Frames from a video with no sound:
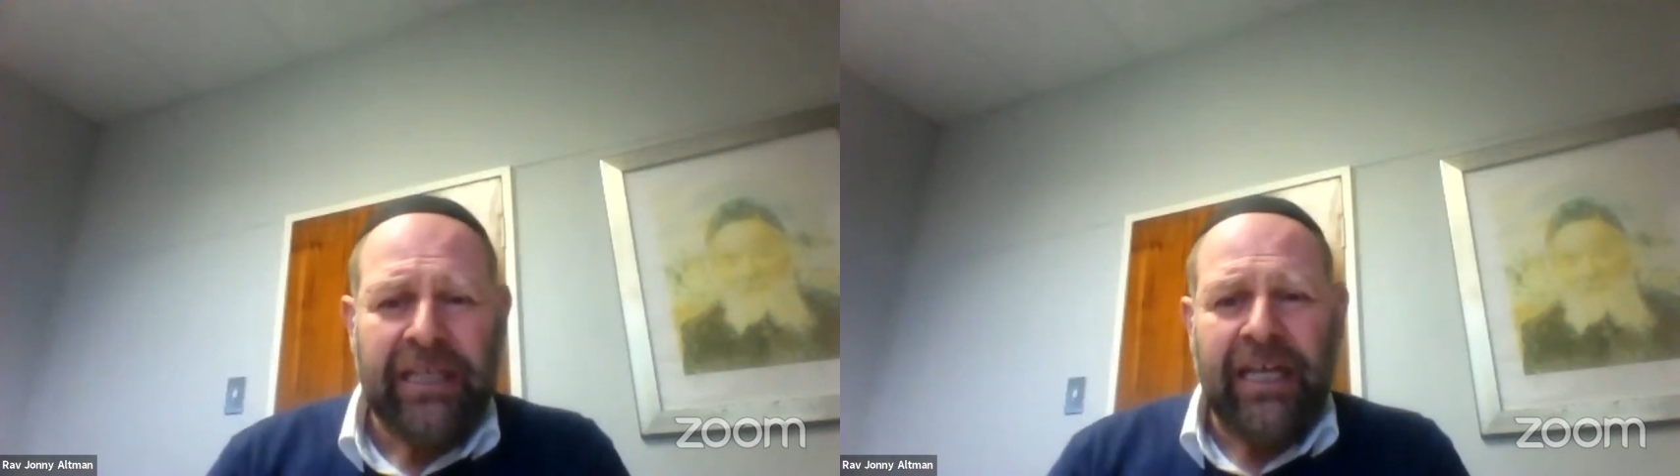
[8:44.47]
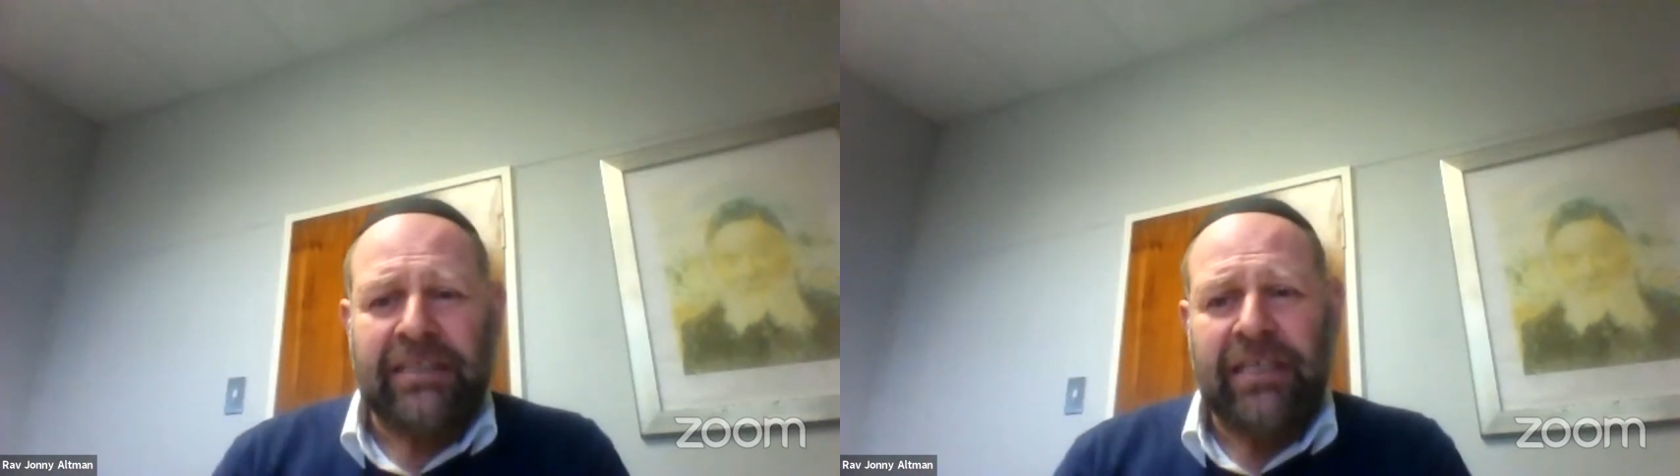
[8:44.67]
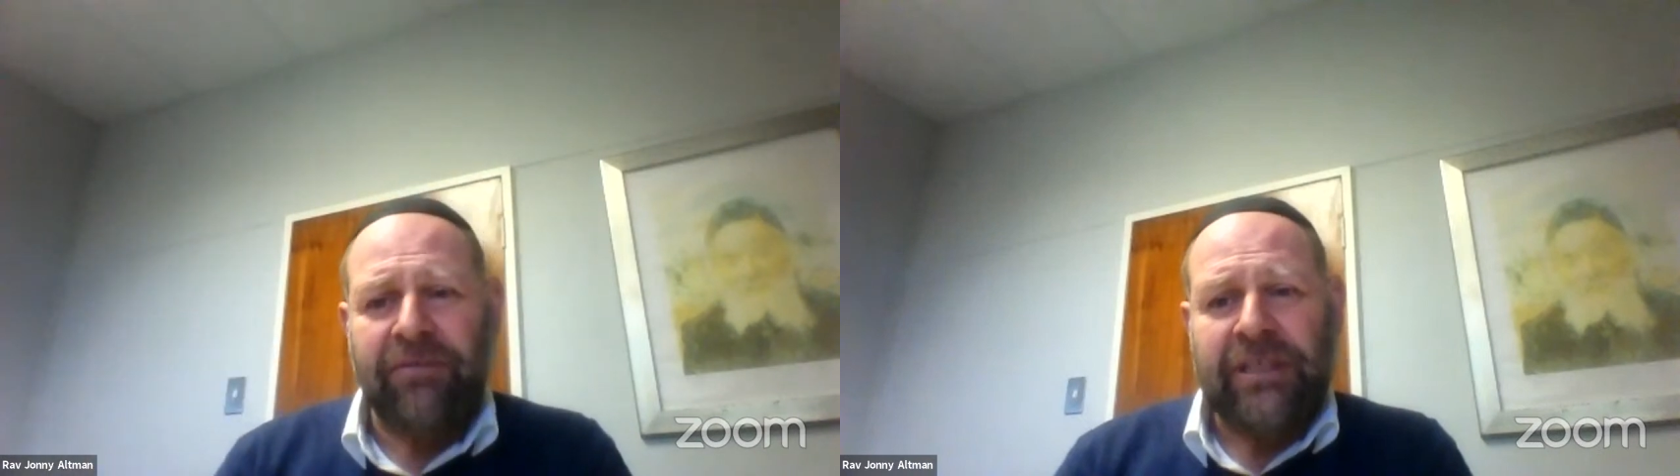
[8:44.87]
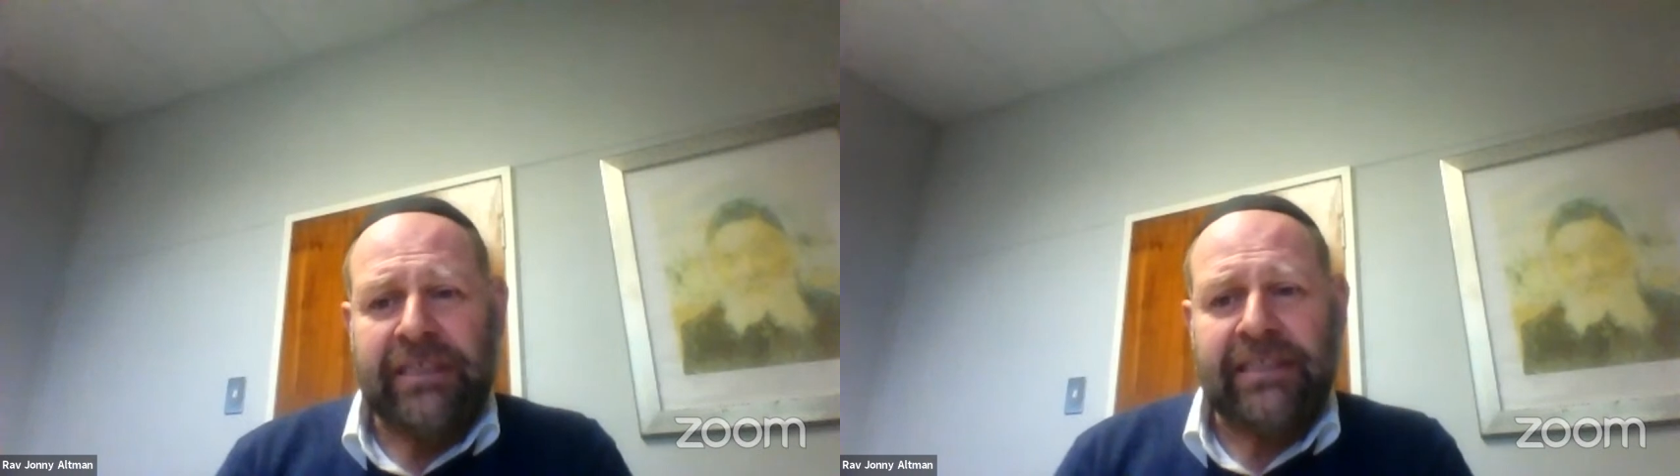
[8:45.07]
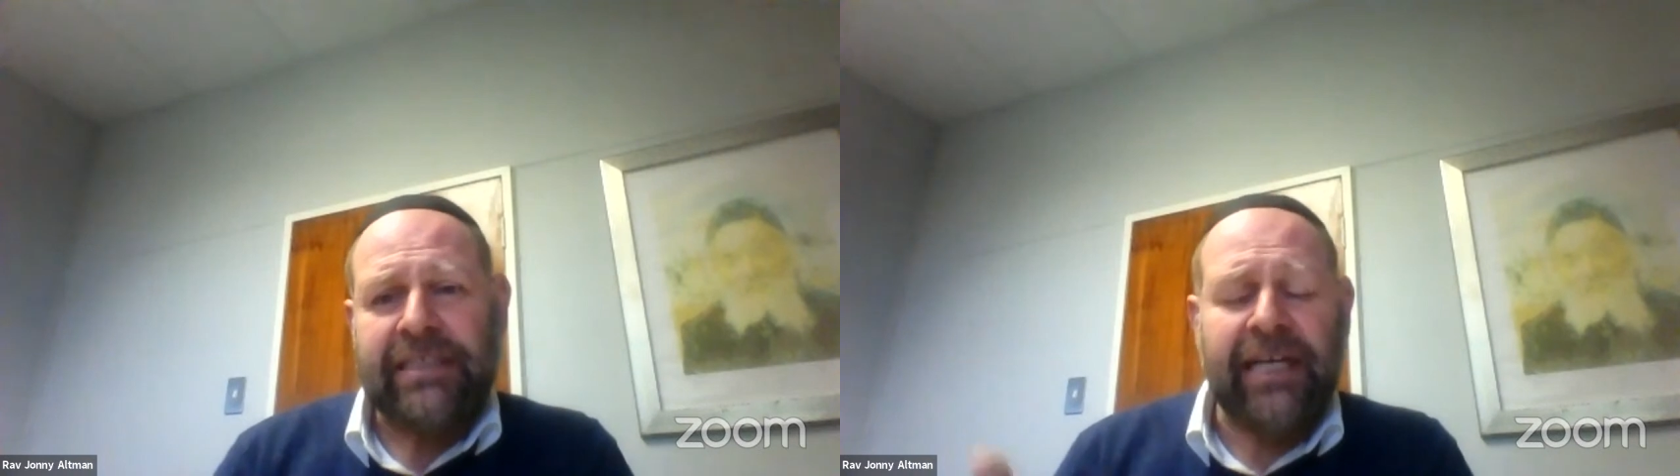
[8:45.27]
that
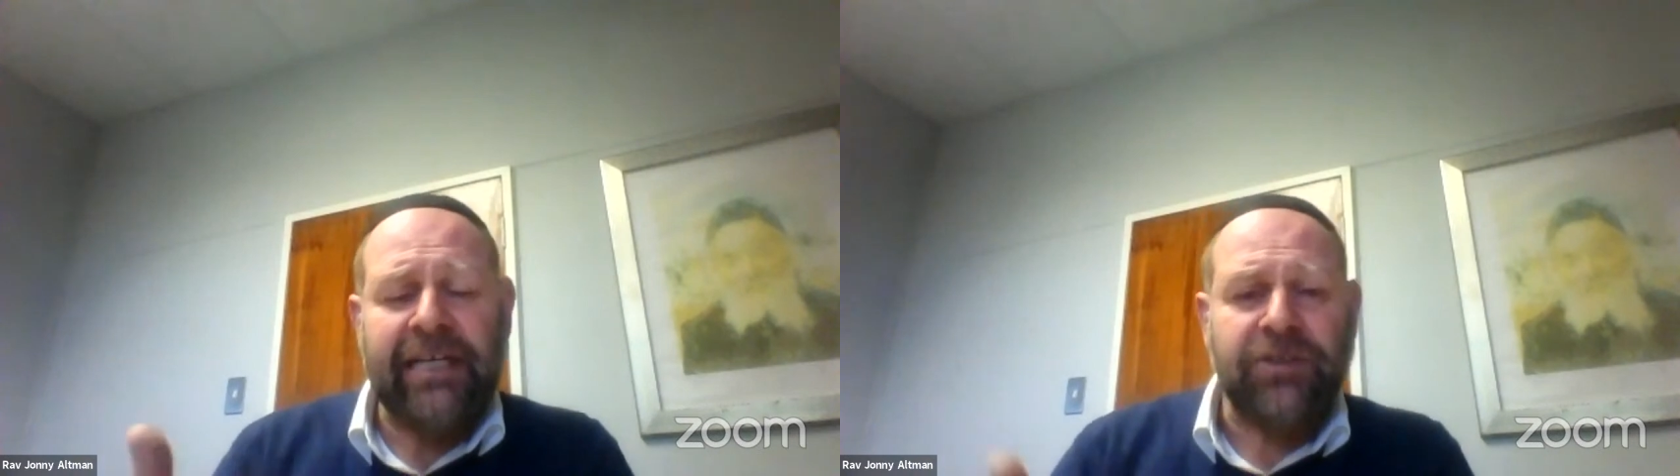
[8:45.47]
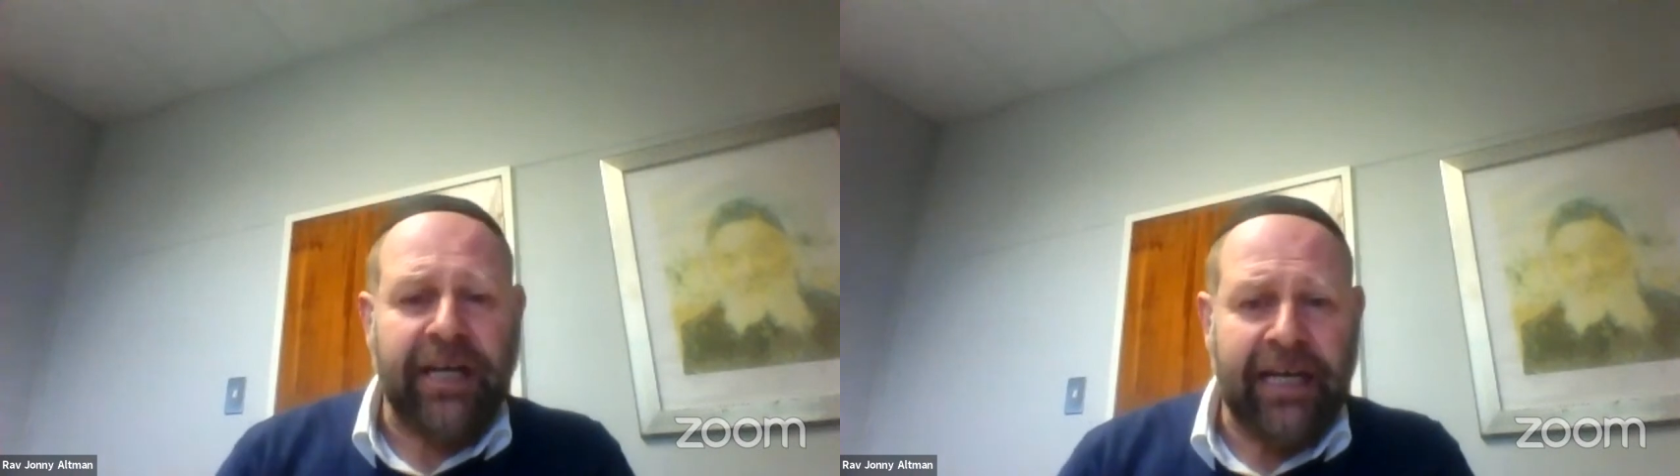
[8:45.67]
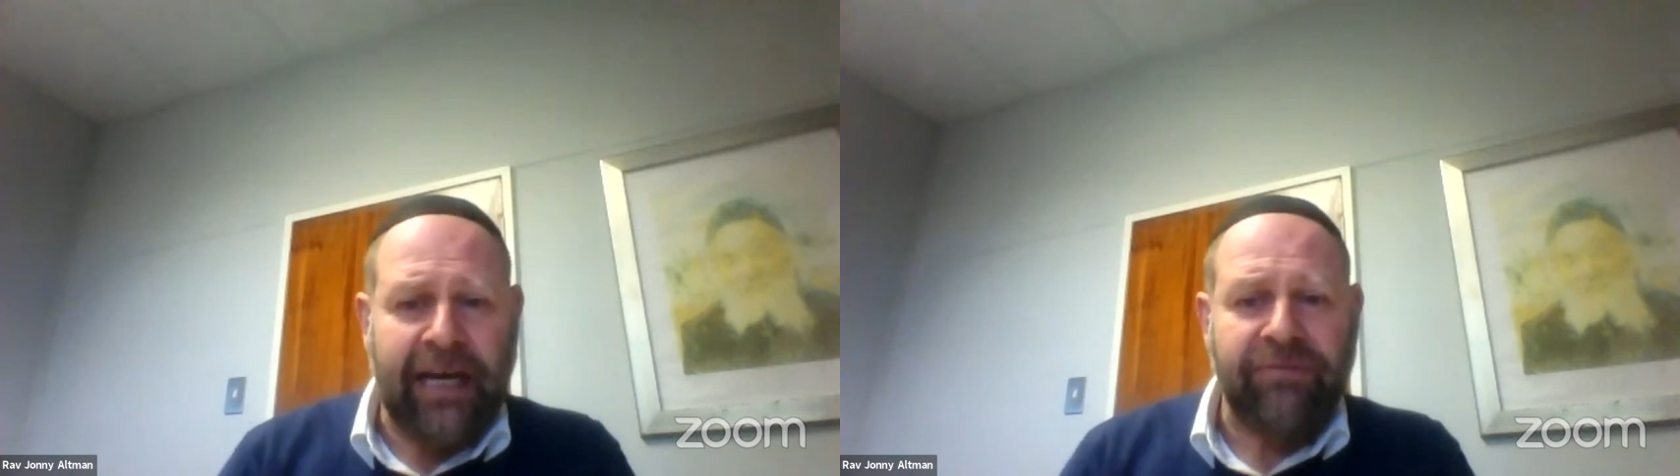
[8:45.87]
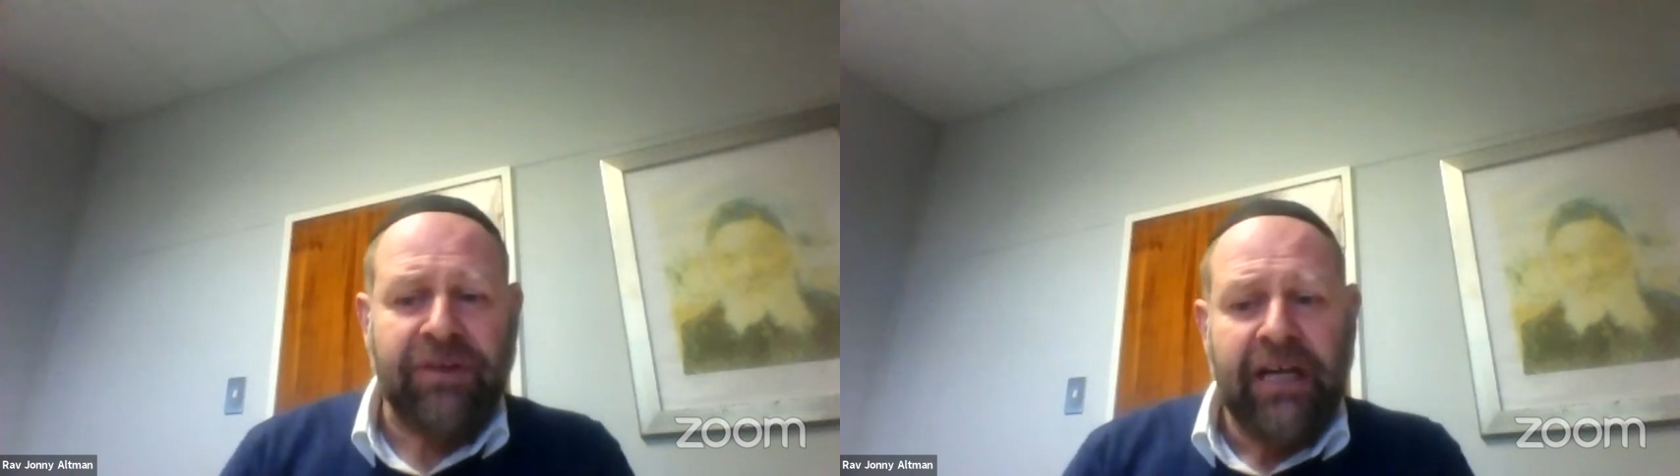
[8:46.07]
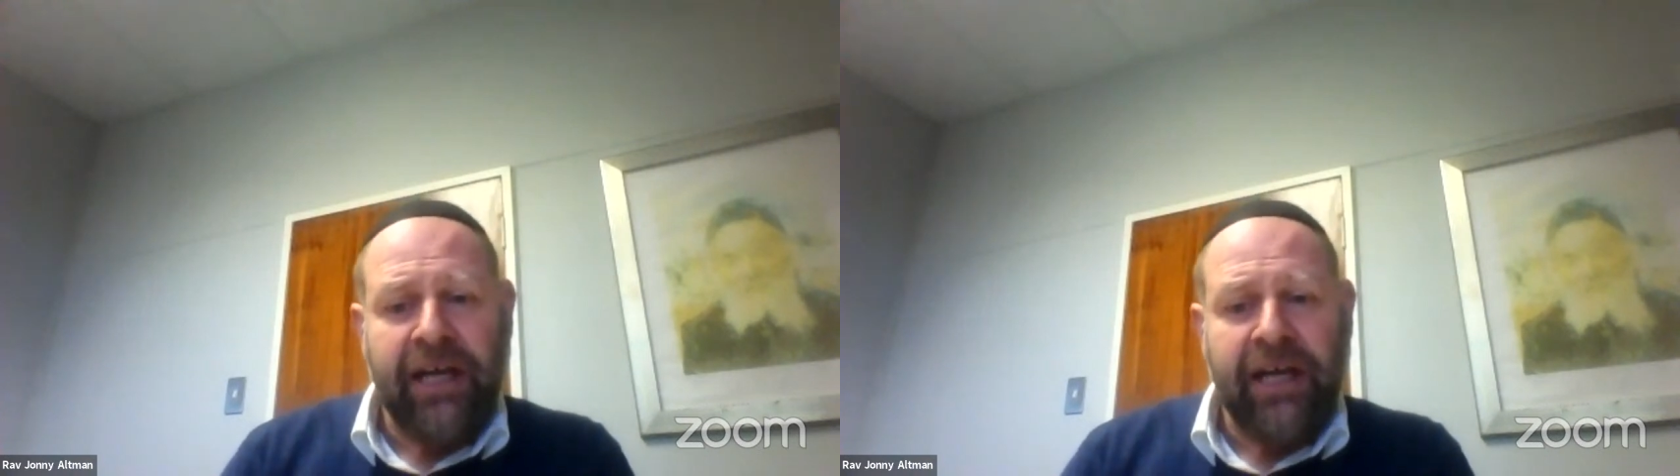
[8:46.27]
Vayisai Raglav,